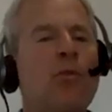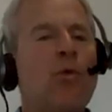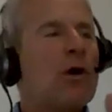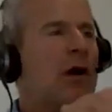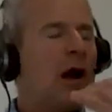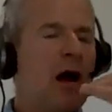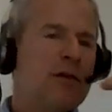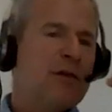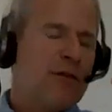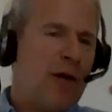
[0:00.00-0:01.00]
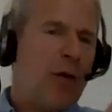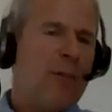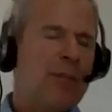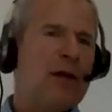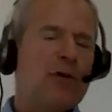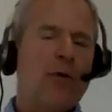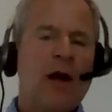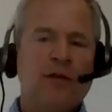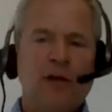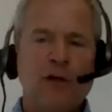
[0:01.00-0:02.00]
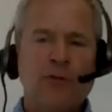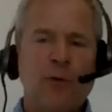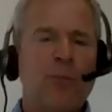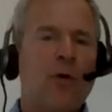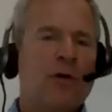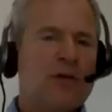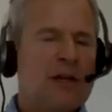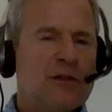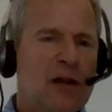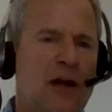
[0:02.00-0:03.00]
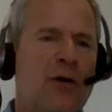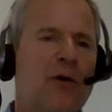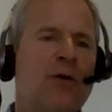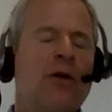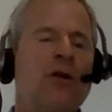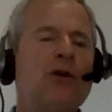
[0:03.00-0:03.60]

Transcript: to work on developing your ideas with more detail.